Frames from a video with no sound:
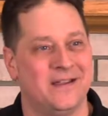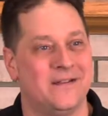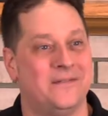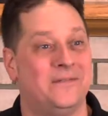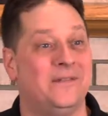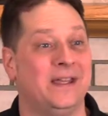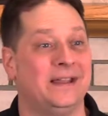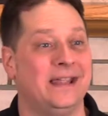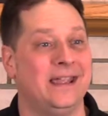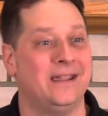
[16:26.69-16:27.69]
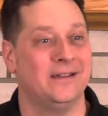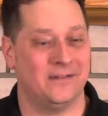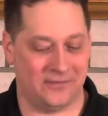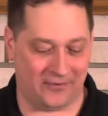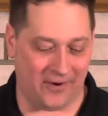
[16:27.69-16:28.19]
fitly
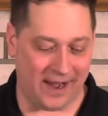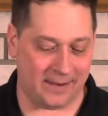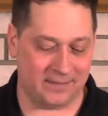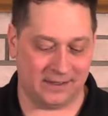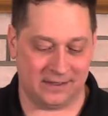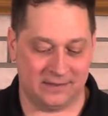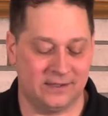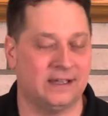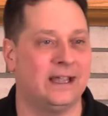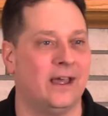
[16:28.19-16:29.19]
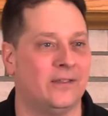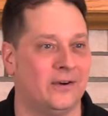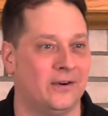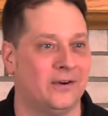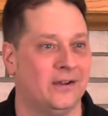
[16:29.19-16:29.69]
framed
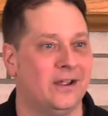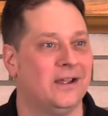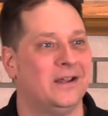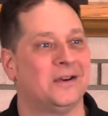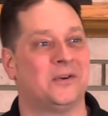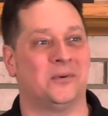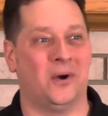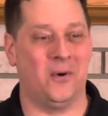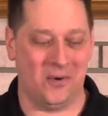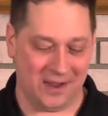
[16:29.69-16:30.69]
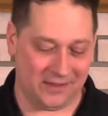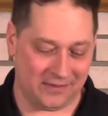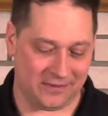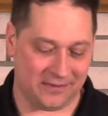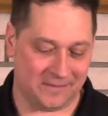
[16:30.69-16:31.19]
together,
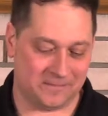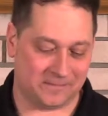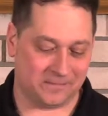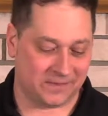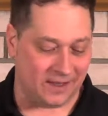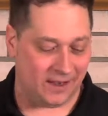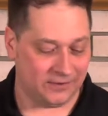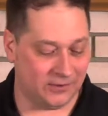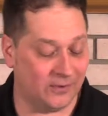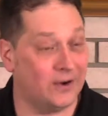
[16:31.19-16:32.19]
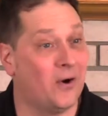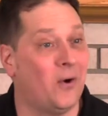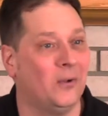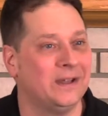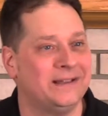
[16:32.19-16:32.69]
groweth unto an
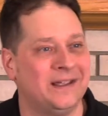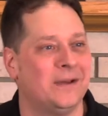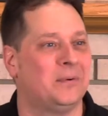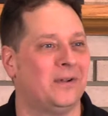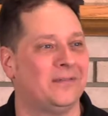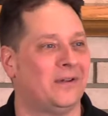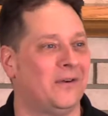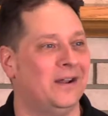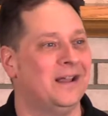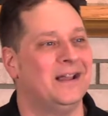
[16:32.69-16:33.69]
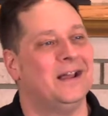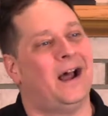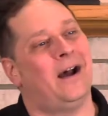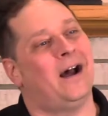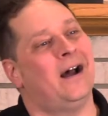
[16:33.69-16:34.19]
holy temple of the Lord.
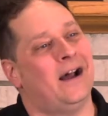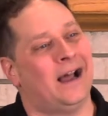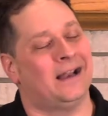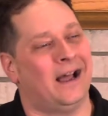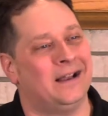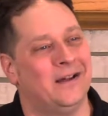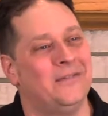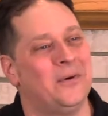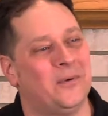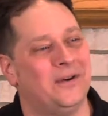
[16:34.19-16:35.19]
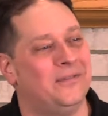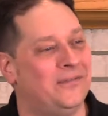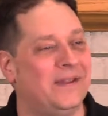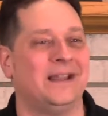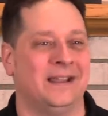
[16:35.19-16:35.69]
I, I, I love the word
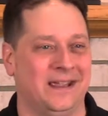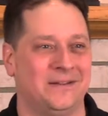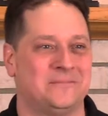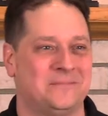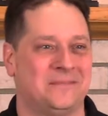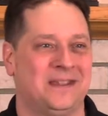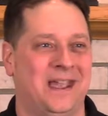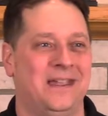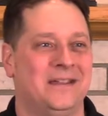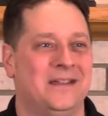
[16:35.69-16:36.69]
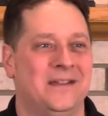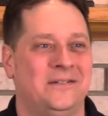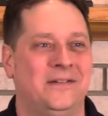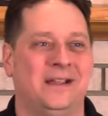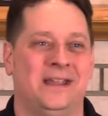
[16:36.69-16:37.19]
fitly, okay?
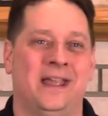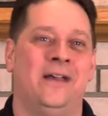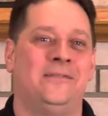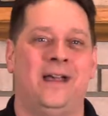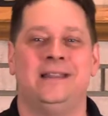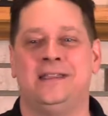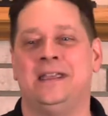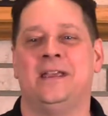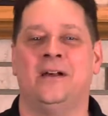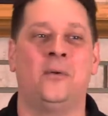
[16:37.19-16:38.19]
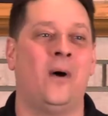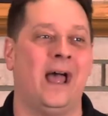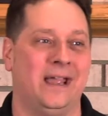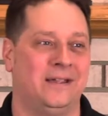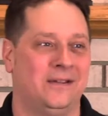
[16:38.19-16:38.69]
Fitly, F I T L
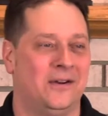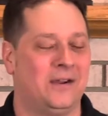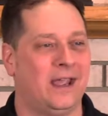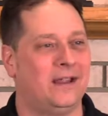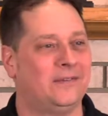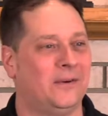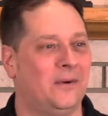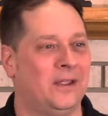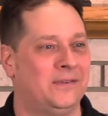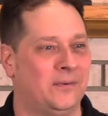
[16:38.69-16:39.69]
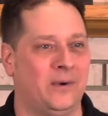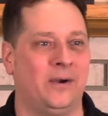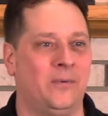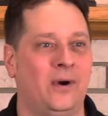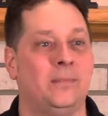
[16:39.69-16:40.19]
Y. Okay, it's a, it's a
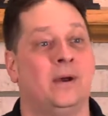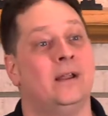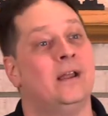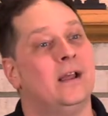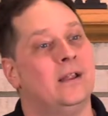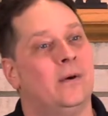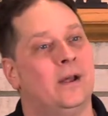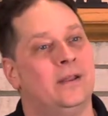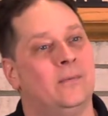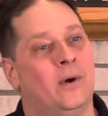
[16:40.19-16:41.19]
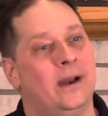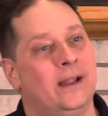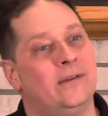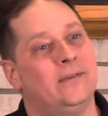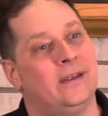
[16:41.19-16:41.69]
weird word, but what it
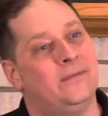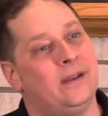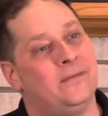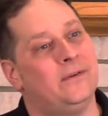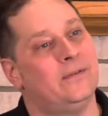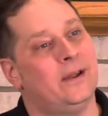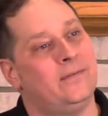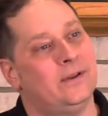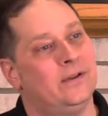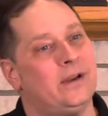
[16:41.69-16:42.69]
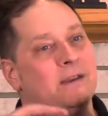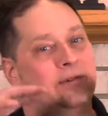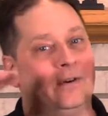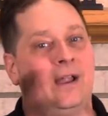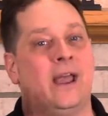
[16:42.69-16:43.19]
is, if, if, you, if you look at
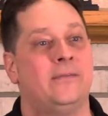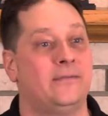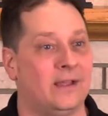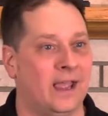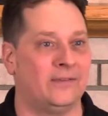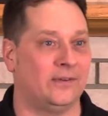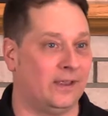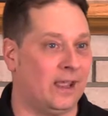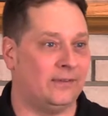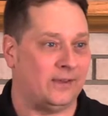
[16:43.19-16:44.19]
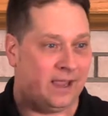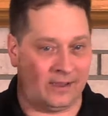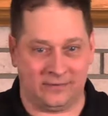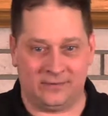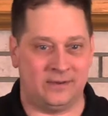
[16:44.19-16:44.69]
your life as, a, as,
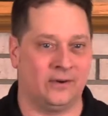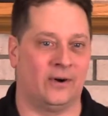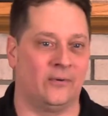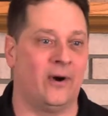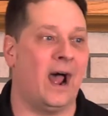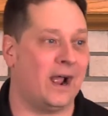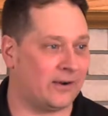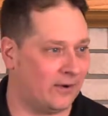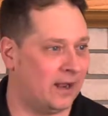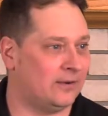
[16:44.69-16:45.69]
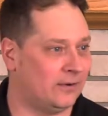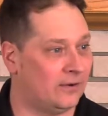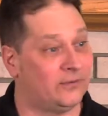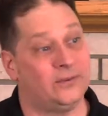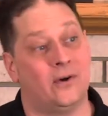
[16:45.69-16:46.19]
as you're a rock, right? You're
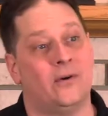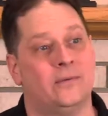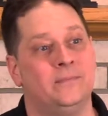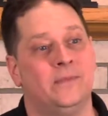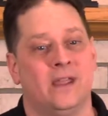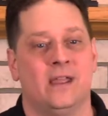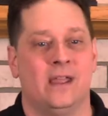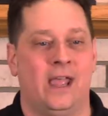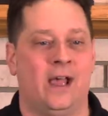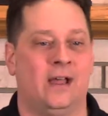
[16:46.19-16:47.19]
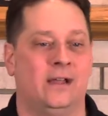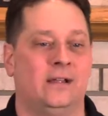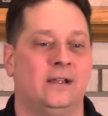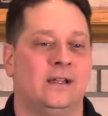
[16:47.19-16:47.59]
a stone. Uh,